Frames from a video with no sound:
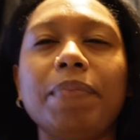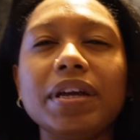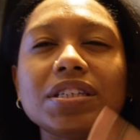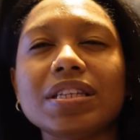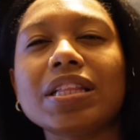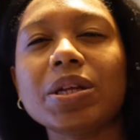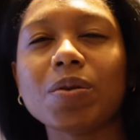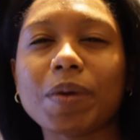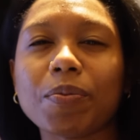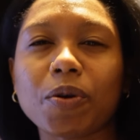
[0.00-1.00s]
be just a
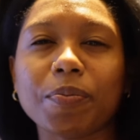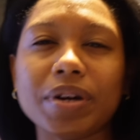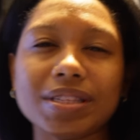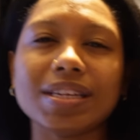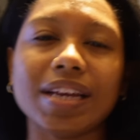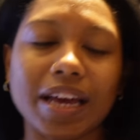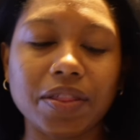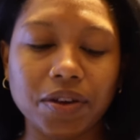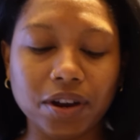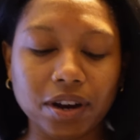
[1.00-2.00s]
little bit more put
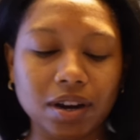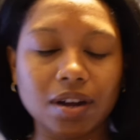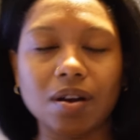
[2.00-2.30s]
together,